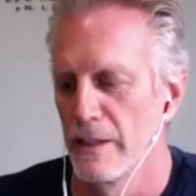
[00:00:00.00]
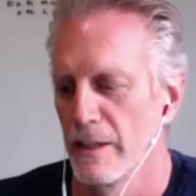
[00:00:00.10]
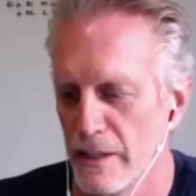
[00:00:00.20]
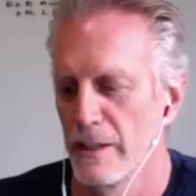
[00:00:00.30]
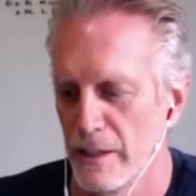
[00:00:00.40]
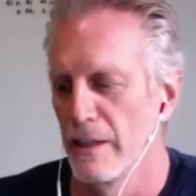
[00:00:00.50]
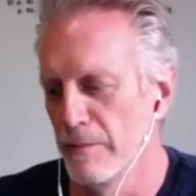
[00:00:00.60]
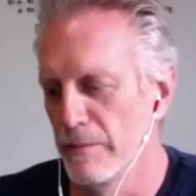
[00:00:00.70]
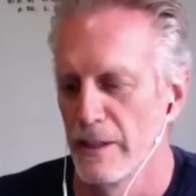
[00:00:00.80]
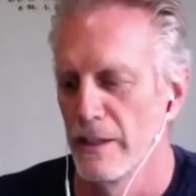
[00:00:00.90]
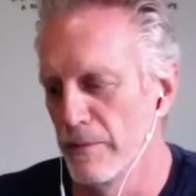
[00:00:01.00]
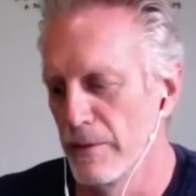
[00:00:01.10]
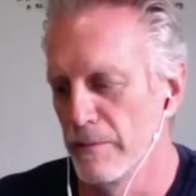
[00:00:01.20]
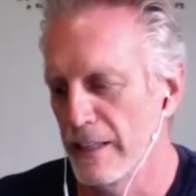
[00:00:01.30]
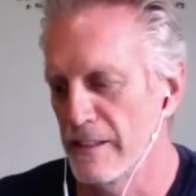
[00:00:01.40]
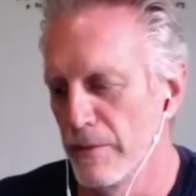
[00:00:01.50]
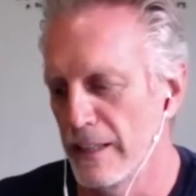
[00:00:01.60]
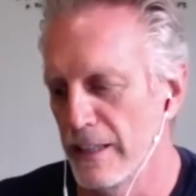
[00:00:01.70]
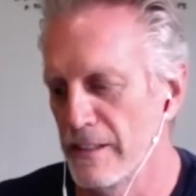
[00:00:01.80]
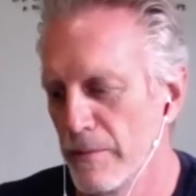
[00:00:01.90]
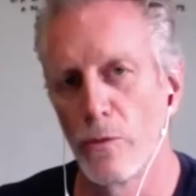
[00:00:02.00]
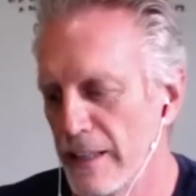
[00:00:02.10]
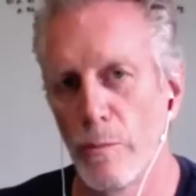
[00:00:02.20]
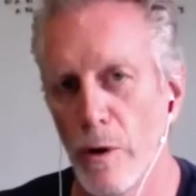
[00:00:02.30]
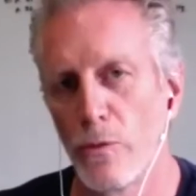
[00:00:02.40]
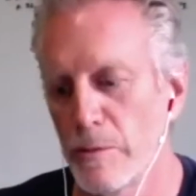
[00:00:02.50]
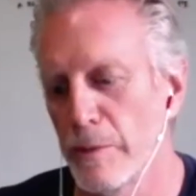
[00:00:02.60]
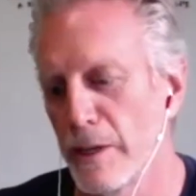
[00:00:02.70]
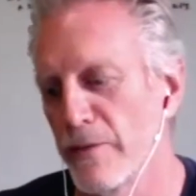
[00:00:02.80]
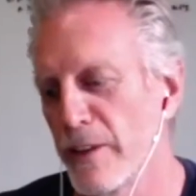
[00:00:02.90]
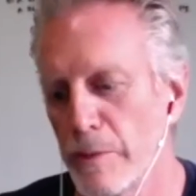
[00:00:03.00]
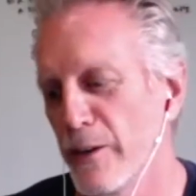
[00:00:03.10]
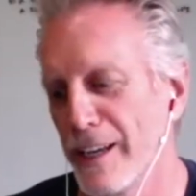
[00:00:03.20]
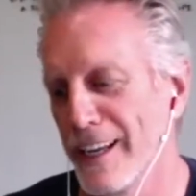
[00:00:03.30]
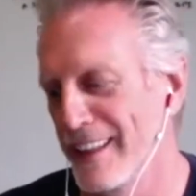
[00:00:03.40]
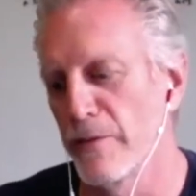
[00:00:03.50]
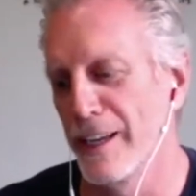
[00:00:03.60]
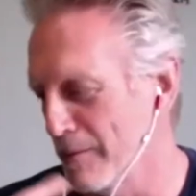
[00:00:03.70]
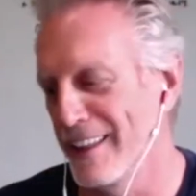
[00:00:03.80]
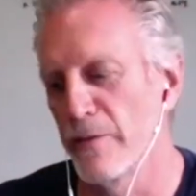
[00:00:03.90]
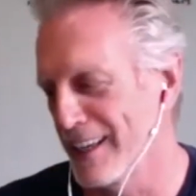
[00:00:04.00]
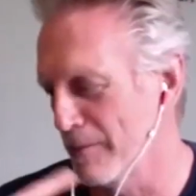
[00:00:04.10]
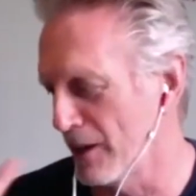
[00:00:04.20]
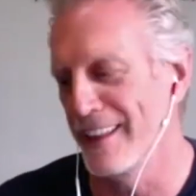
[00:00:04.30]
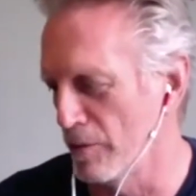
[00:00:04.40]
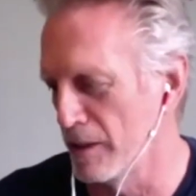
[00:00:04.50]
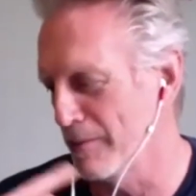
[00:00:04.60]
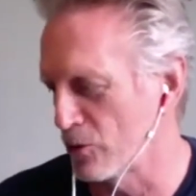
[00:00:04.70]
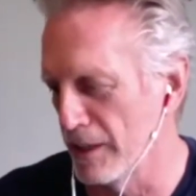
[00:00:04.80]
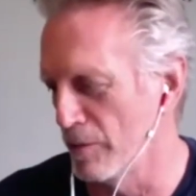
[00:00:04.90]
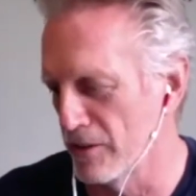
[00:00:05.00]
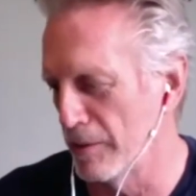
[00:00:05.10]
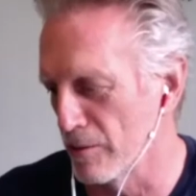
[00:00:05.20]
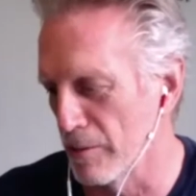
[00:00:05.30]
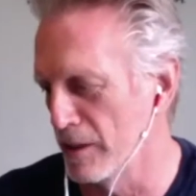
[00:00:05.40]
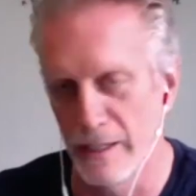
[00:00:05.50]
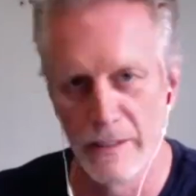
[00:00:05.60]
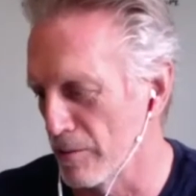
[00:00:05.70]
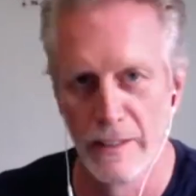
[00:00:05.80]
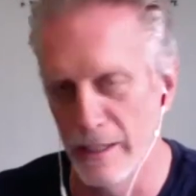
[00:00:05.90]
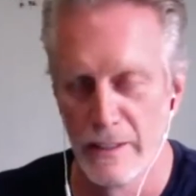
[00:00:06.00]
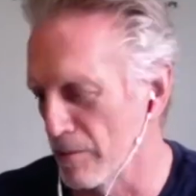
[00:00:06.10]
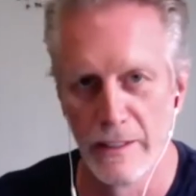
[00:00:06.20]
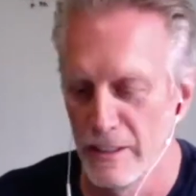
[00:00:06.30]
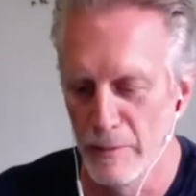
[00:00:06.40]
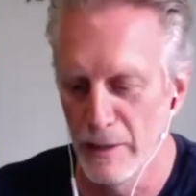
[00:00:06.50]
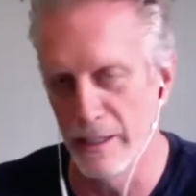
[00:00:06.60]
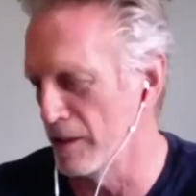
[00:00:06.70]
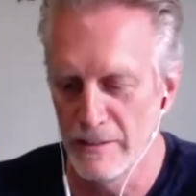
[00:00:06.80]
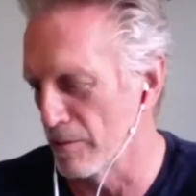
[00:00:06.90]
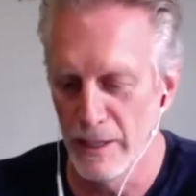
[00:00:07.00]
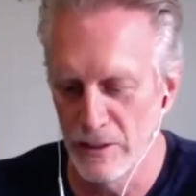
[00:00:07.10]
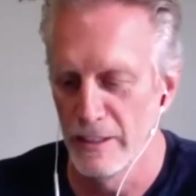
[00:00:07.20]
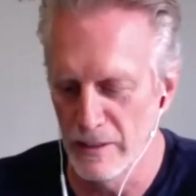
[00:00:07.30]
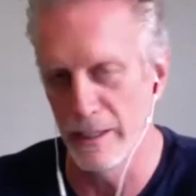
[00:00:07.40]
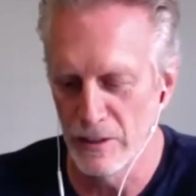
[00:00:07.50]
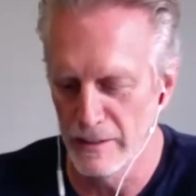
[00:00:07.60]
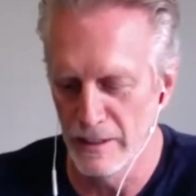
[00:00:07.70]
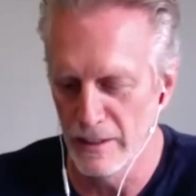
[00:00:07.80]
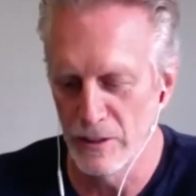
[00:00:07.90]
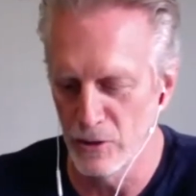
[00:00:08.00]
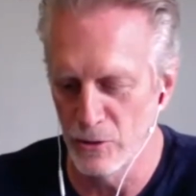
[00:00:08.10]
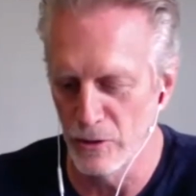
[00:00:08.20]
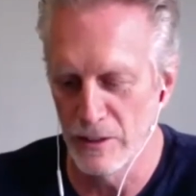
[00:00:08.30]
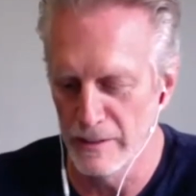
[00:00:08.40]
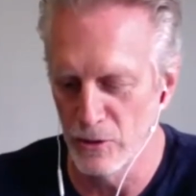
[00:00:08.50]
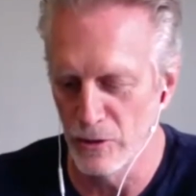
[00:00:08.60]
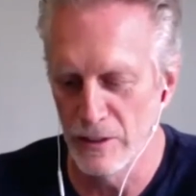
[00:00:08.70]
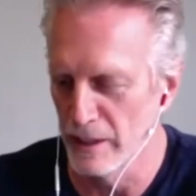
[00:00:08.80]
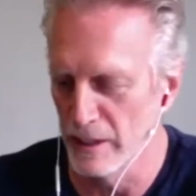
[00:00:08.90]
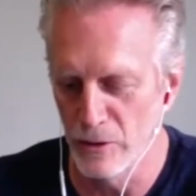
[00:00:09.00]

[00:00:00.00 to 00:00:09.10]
um, that seems like a wonderful moment but if they know anything about control manipulation or mind you know mind yeah, uh, uh, control techniques,